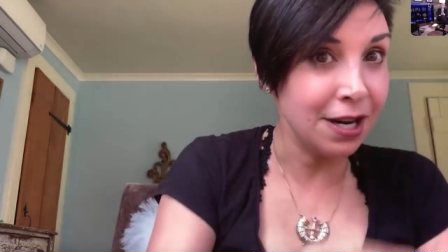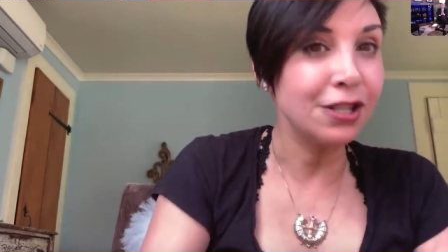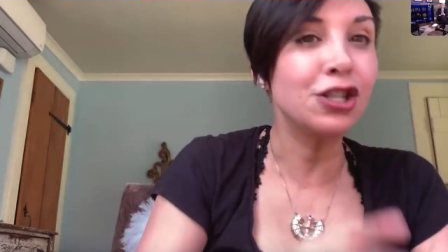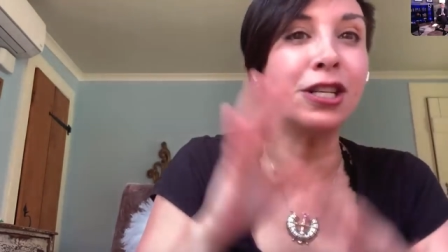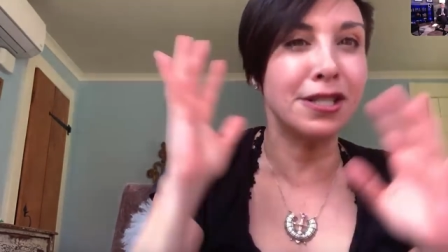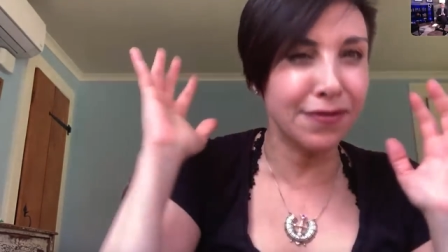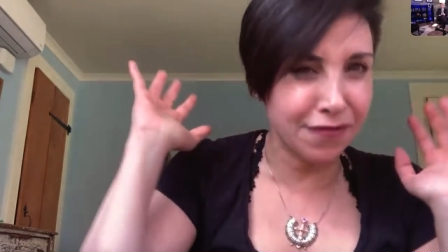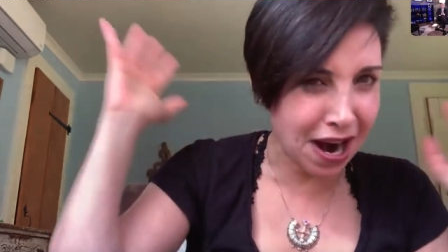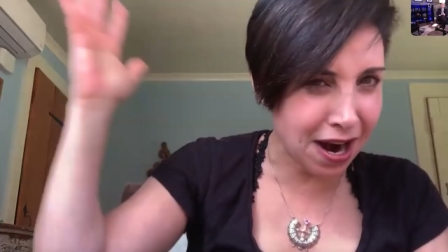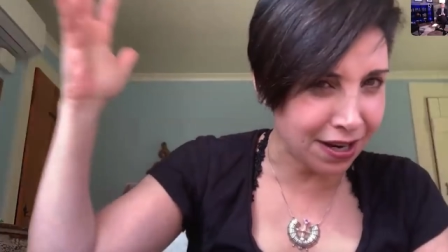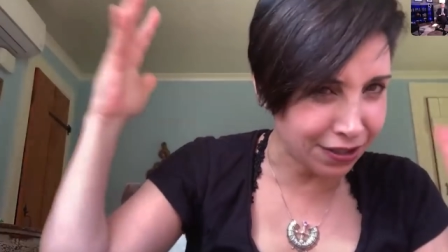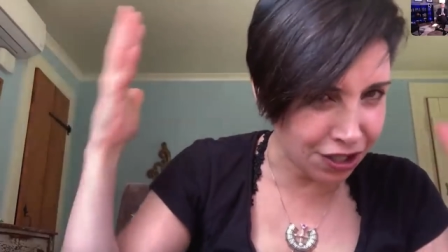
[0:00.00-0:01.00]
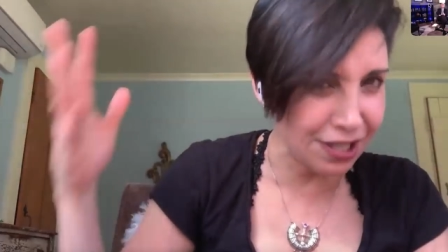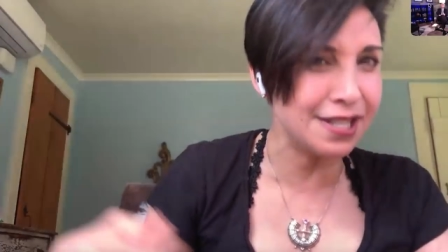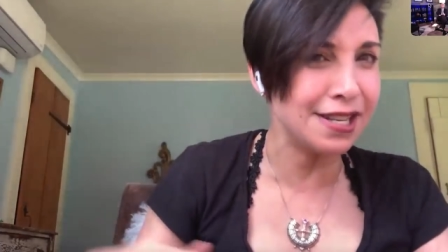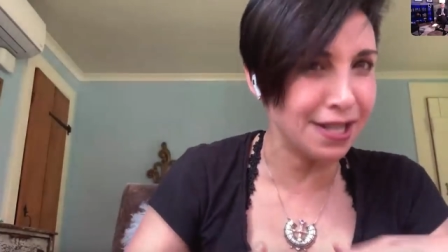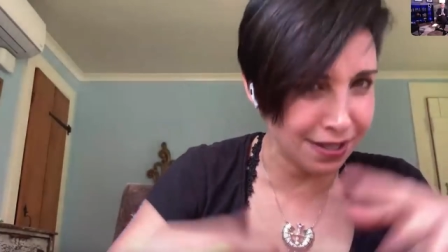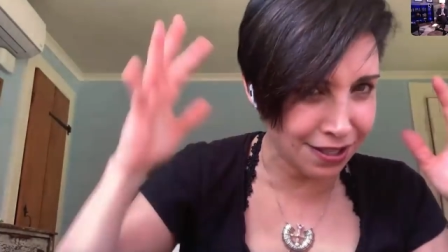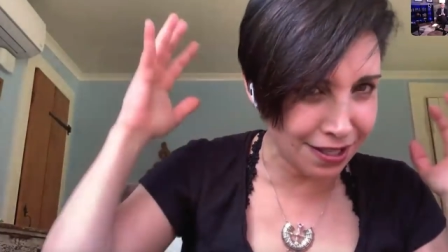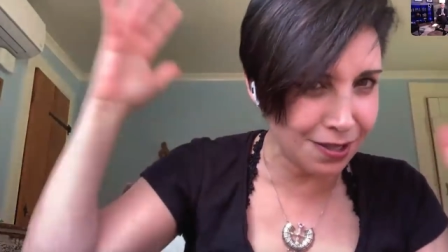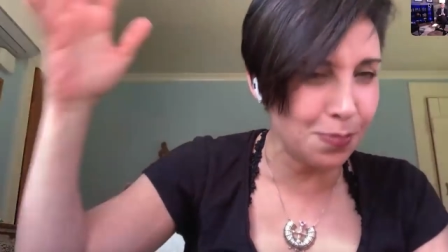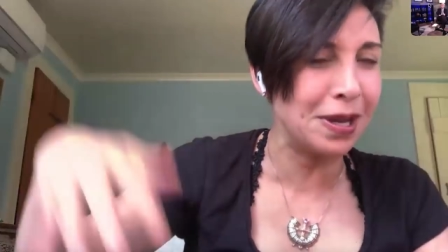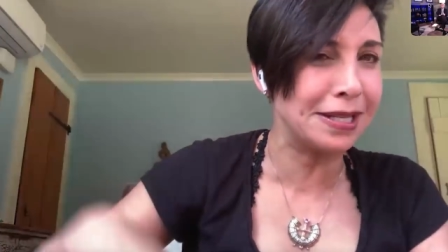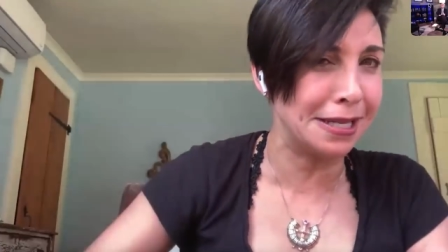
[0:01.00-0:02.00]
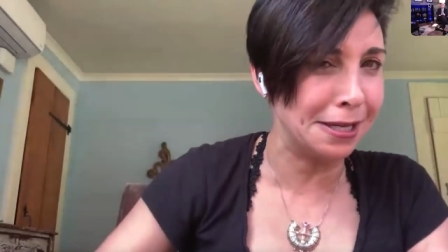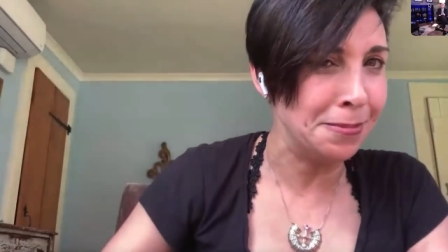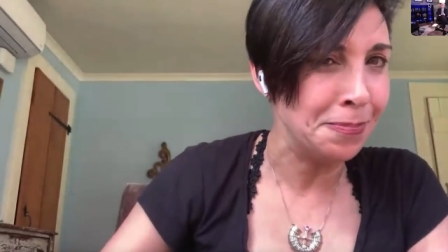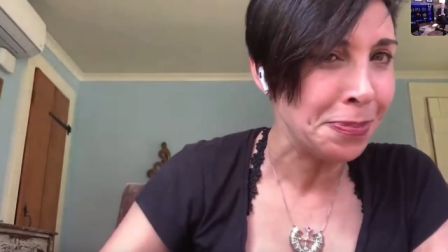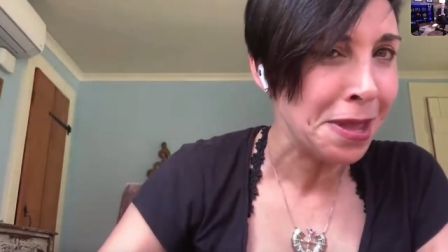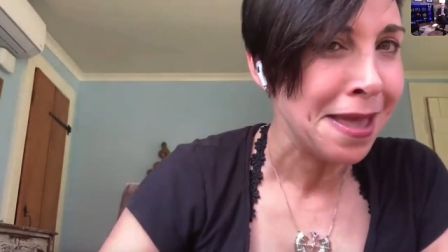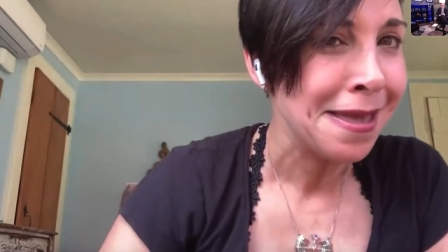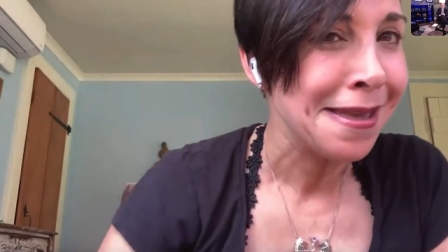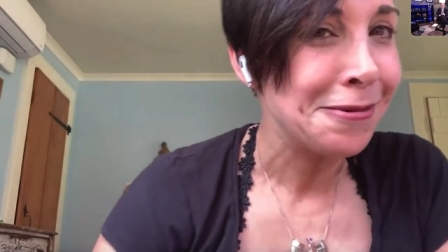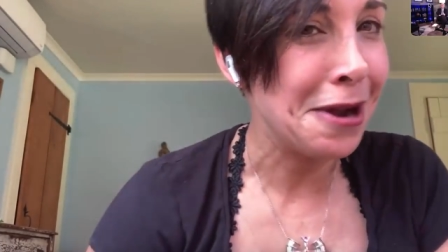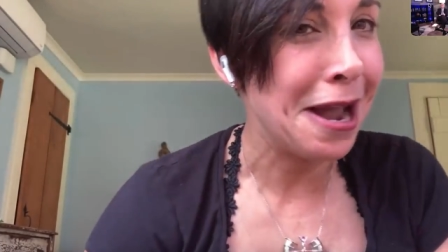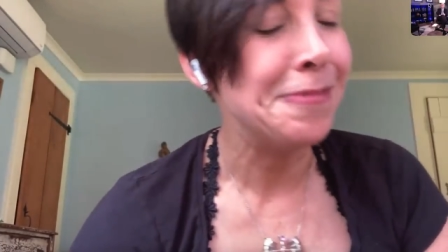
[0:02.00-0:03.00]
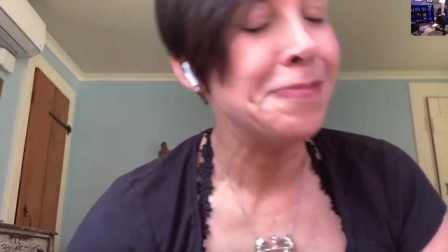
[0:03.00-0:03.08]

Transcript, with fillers: she's a very she's a she's a big deal right